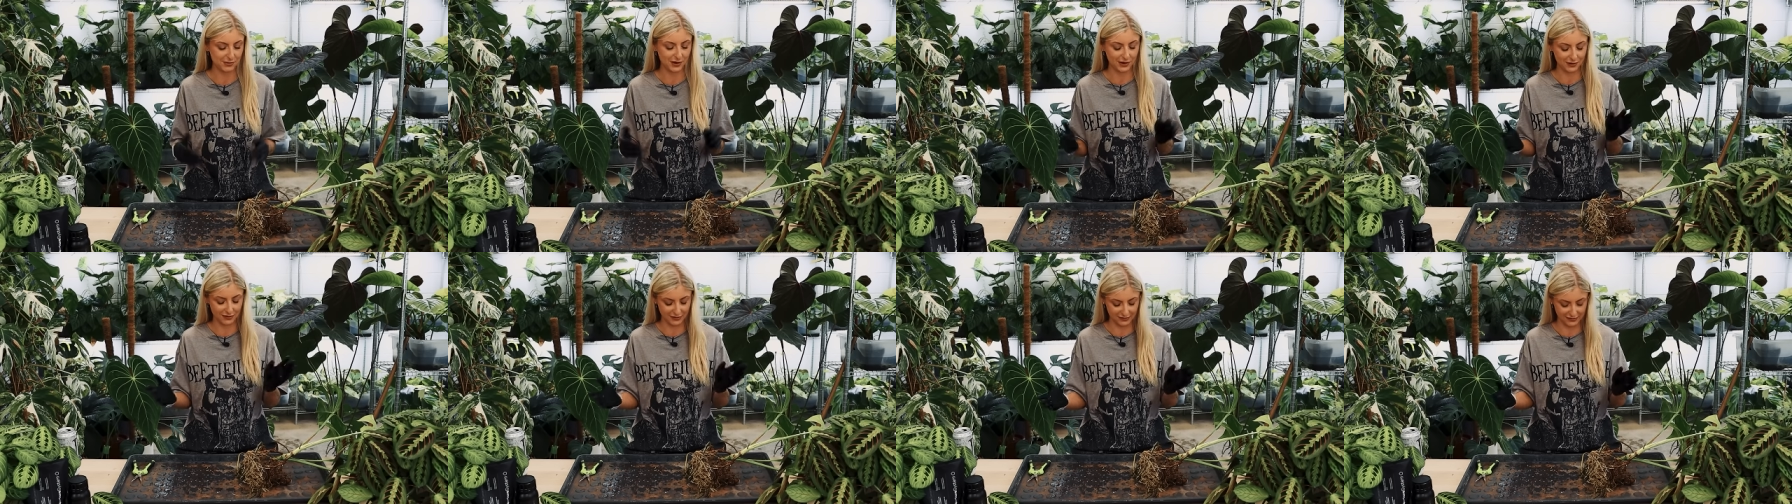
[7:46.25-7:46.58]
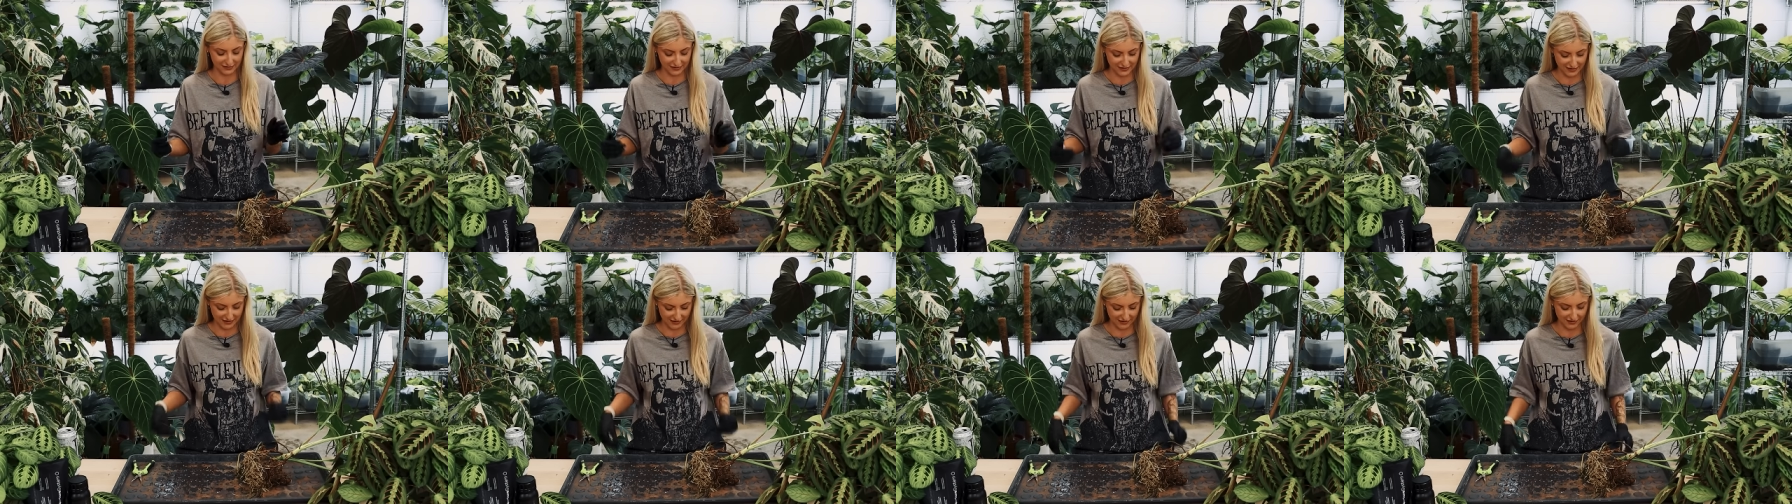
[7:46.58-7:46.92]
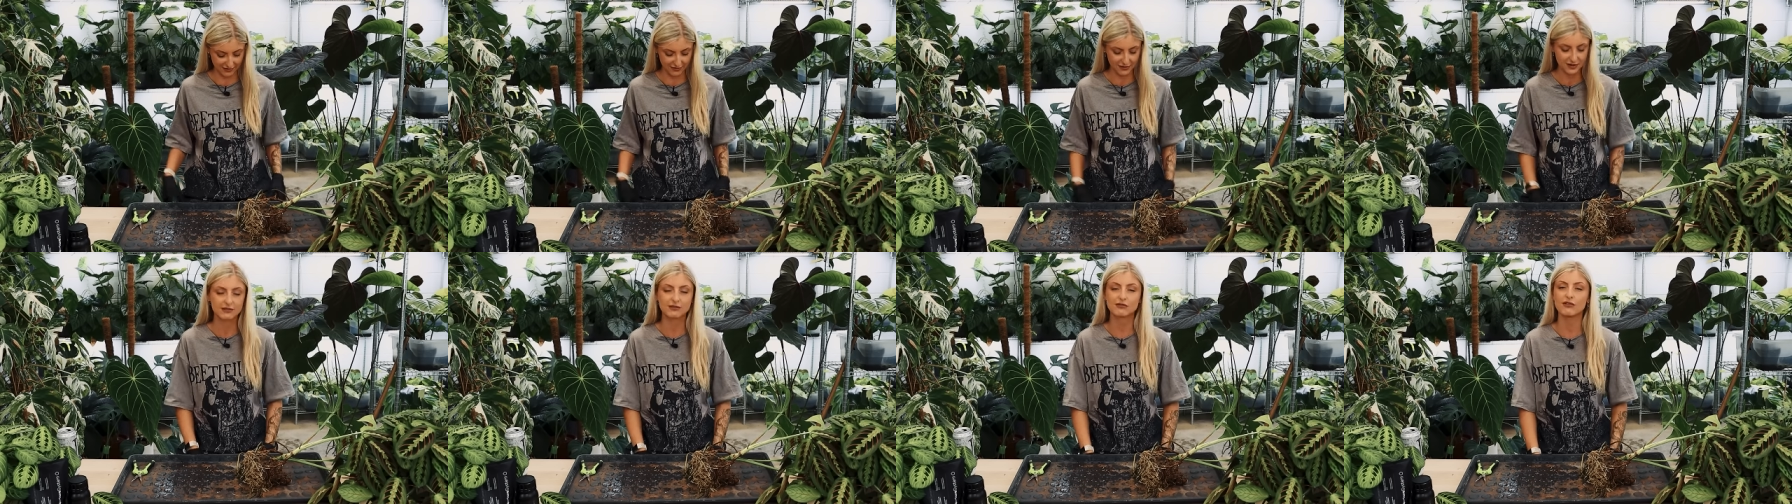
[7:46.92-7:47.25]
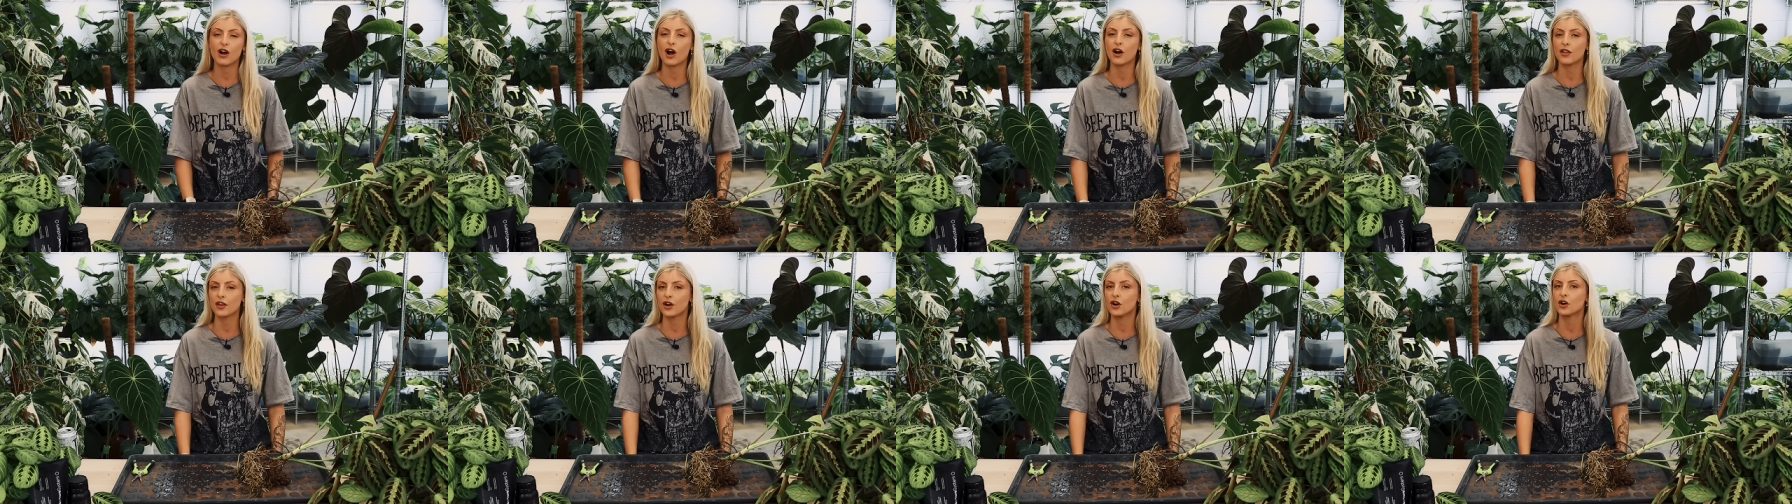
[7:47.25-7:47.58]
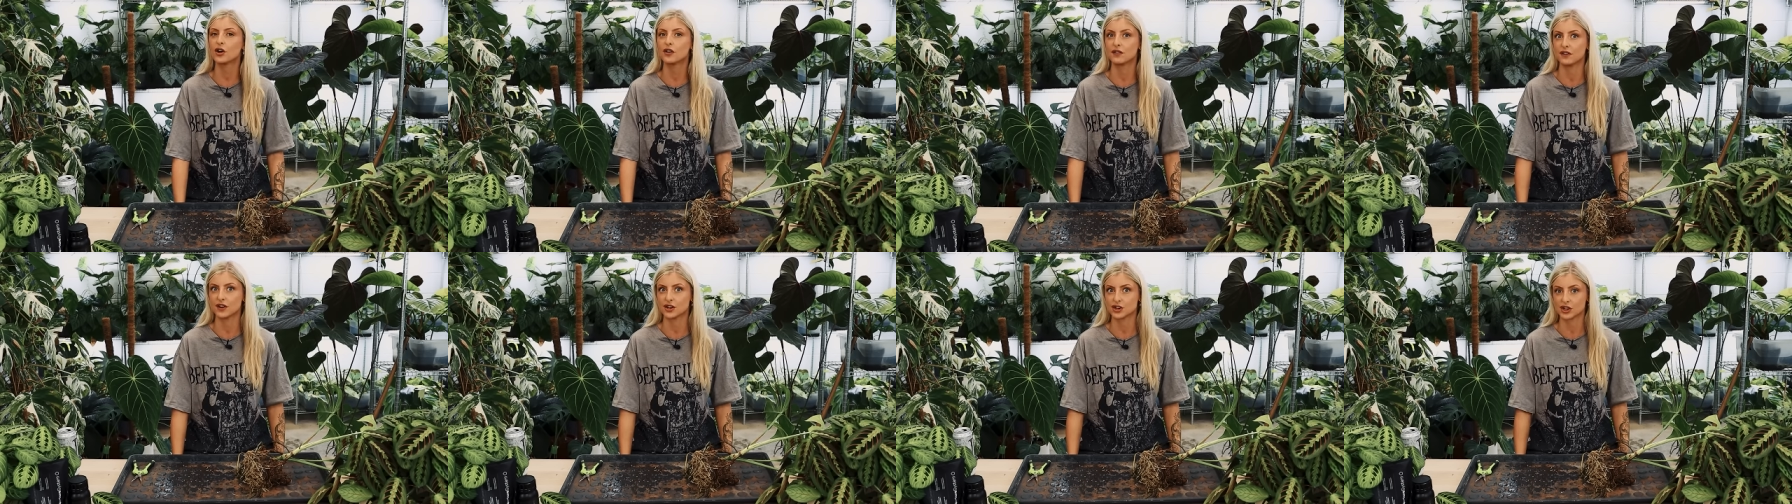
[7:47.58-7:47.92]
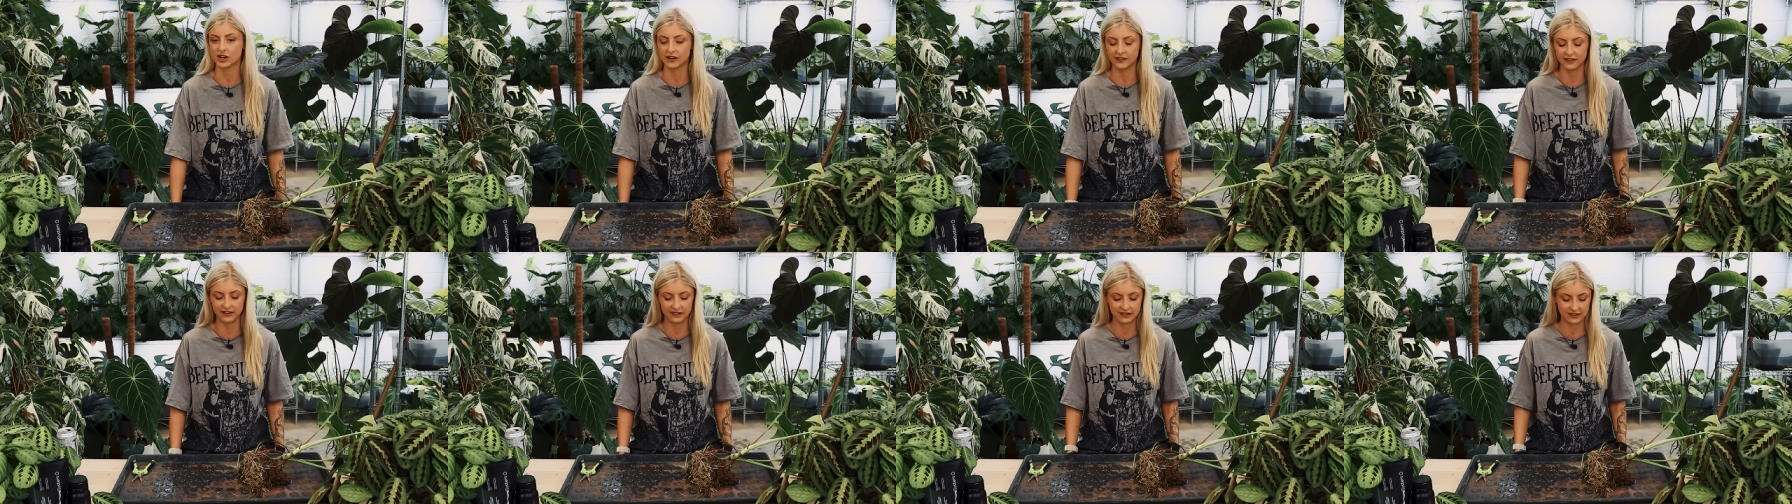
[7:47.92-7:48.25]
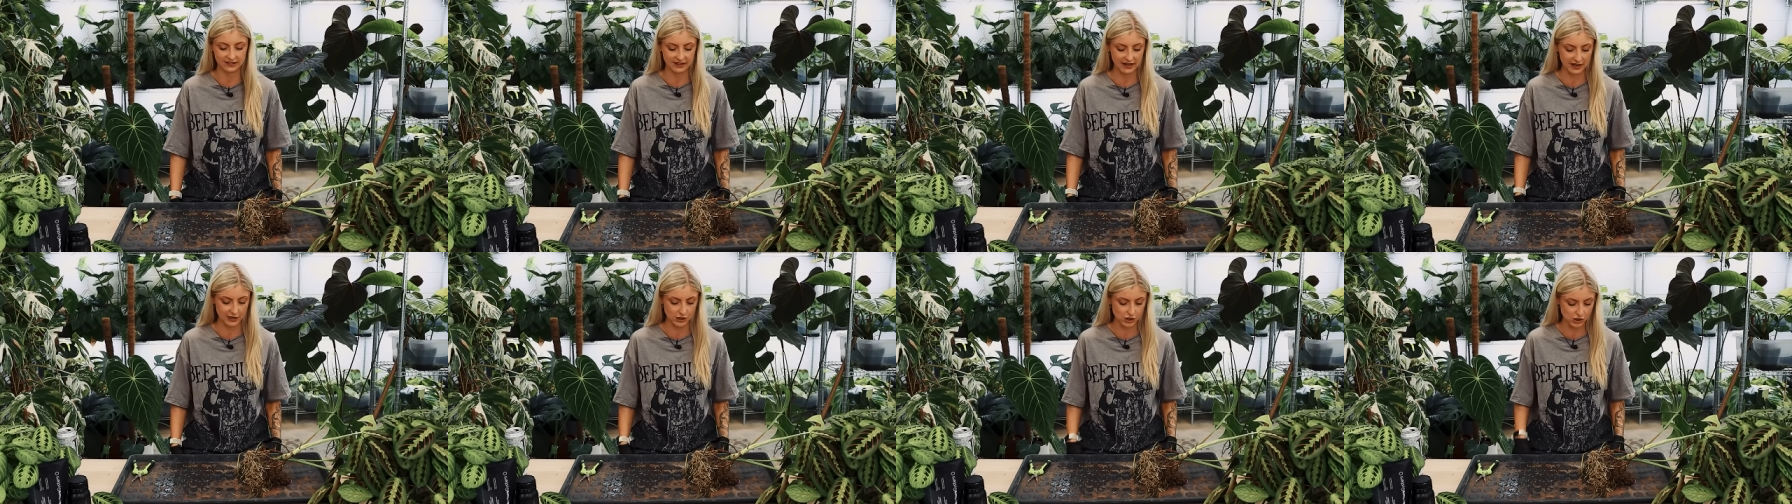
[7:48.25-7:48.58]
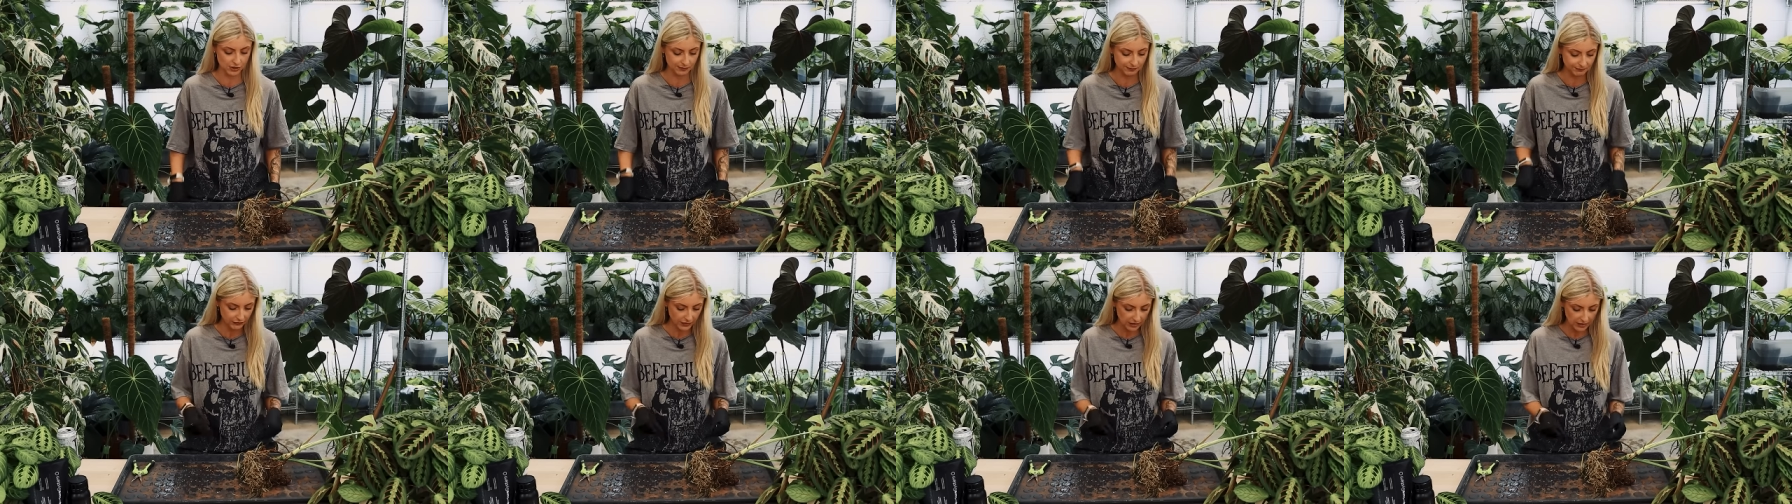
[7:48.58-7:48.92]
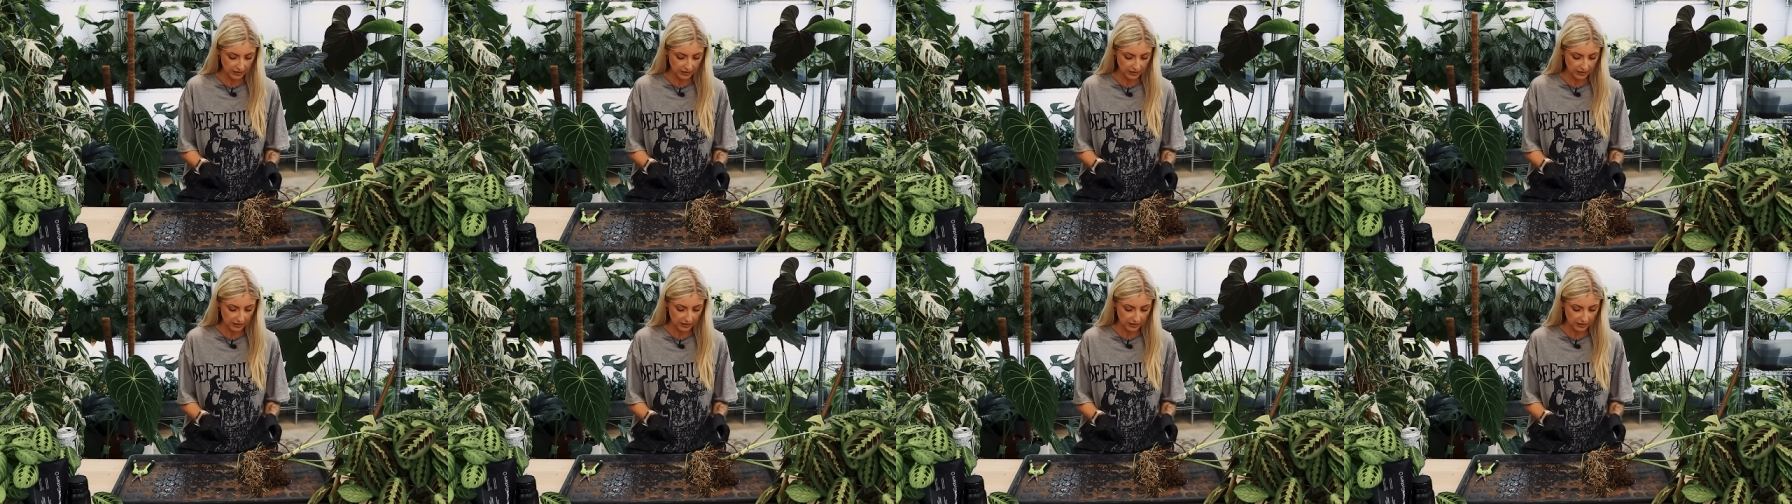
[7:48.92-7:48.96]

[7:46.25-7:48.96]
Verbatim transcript: because they're rather unofficial at this stage.